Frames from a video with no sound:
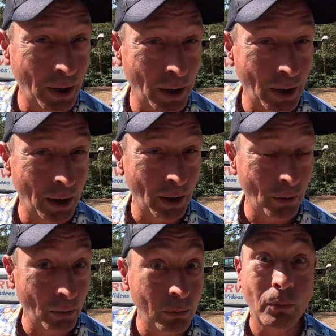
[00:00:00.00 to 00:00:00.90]
uh,
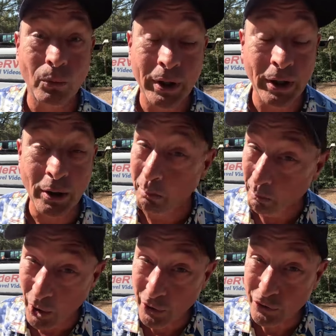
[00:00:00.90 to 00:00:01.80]
went into
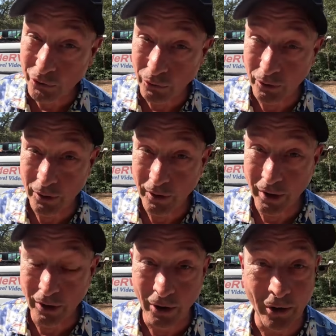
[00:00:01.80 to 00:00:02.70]
Marshall
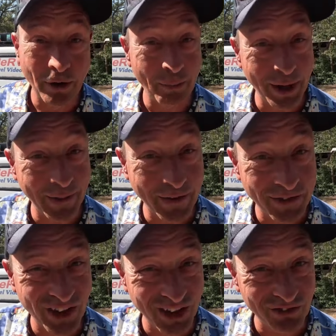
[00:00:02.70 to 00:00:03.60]
and learned about the
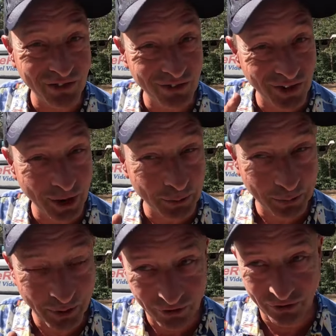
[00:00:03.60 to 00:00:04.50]
Texas and
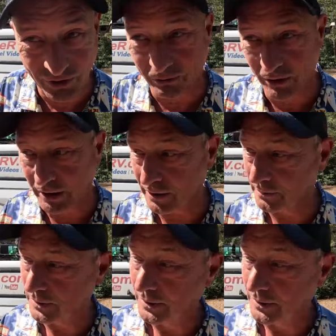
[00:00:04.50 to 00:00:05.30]
Pacific.